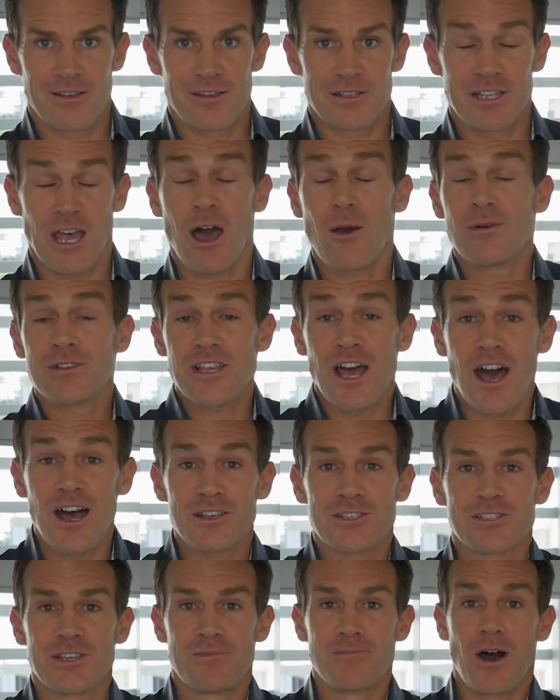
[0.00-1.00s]
So I was
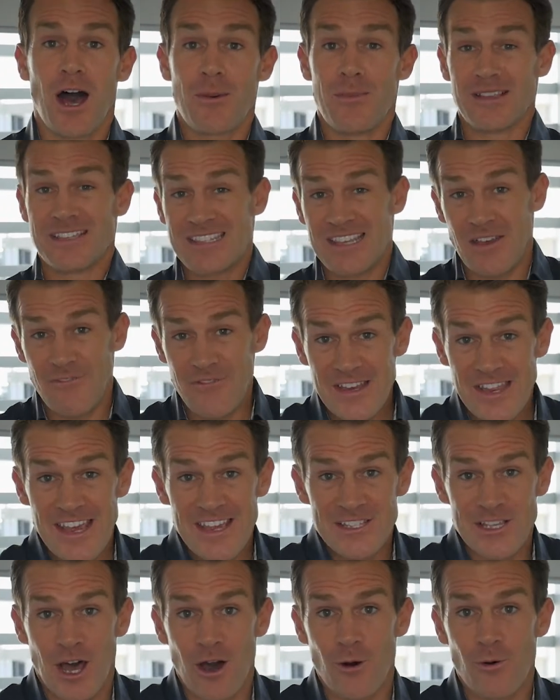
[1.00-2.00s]
asked to mime. At seven
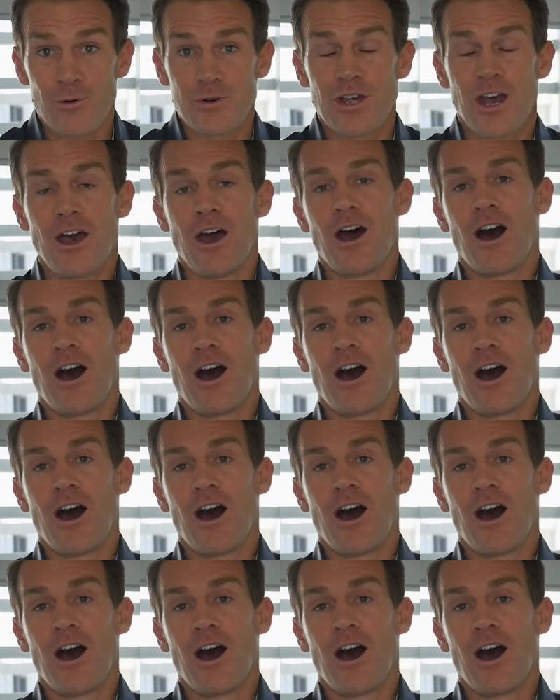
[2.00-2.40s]
years old,